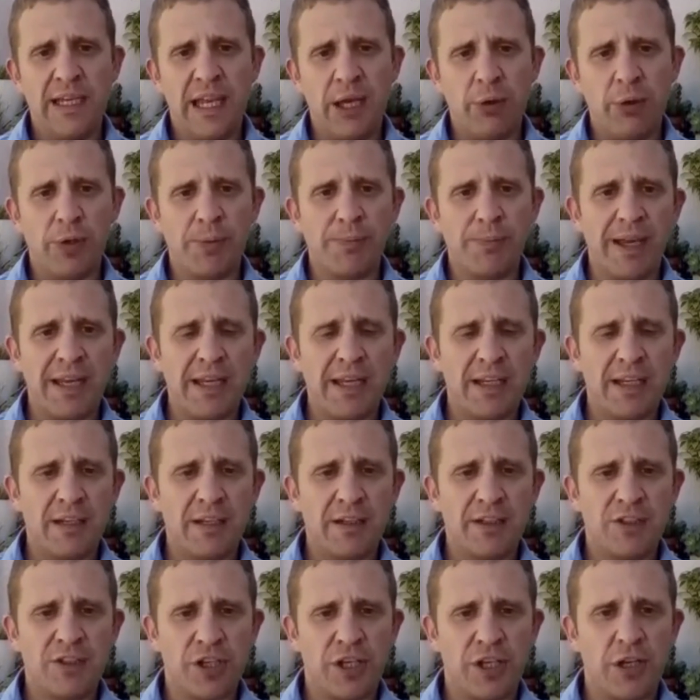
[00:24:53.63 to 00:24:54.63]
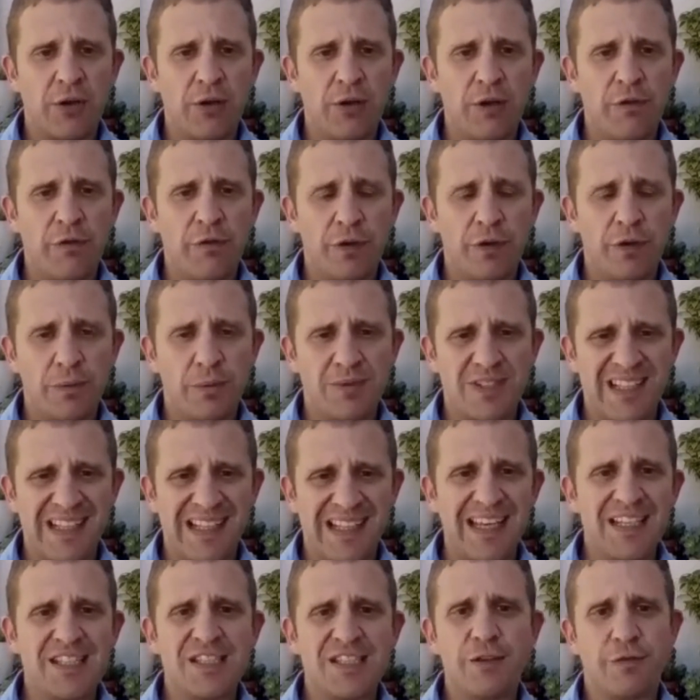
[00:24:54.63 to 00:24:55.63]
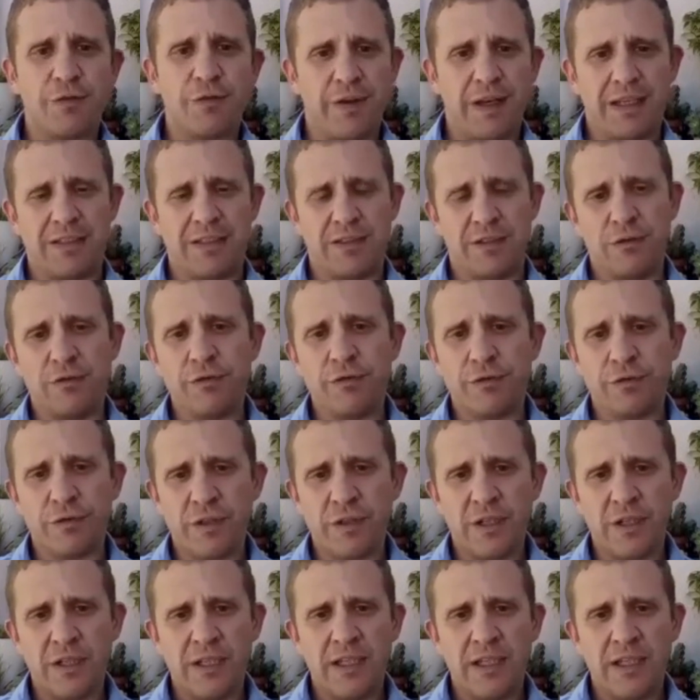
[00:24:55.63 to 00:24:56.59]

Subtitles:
It would make security firms less effective.